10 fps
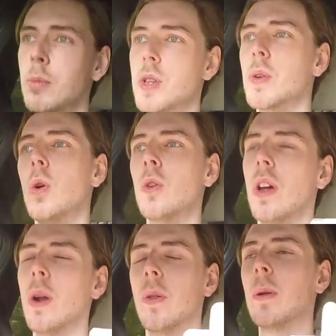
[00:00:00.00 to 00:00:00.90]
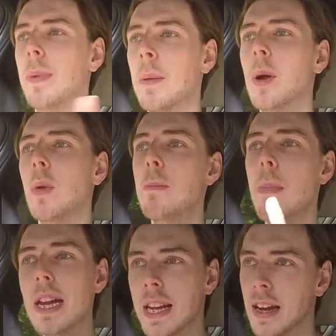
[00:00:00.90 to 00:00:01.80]
which of course I don't think BMW
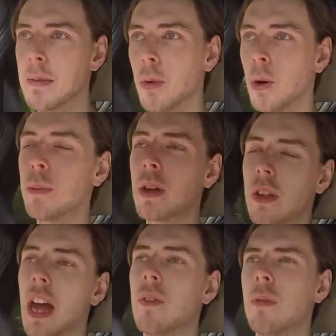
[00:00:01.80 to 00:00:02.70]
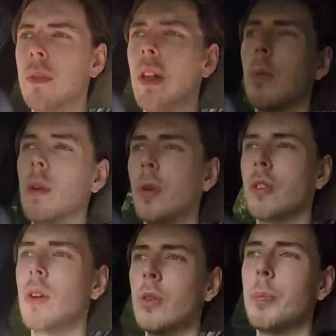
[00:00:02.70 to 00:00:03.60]
make anymore, because they have what's
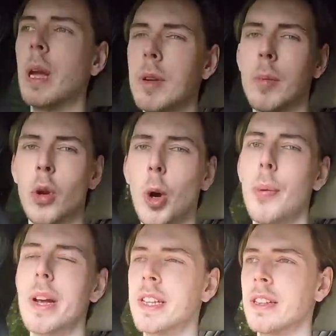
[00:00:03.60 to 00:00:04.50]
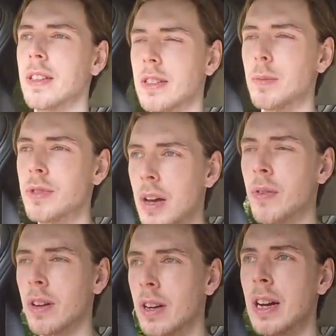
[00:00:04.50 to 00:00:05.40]
known as BMW Operating System
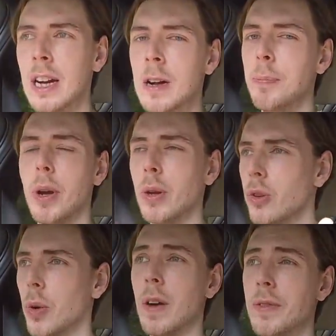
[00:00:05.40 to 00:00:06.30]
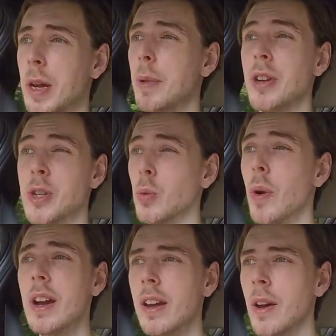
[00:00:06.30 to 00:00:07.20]
7, but you still have DAB digital
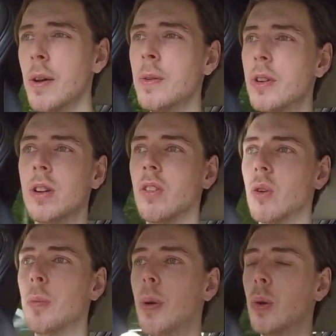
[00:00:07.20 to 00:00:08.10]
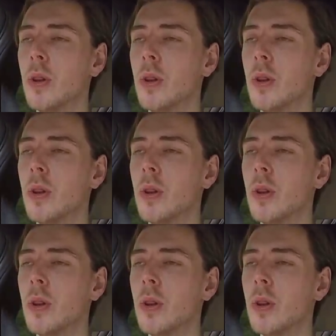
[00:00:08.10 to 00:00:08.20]
radio, you can still put your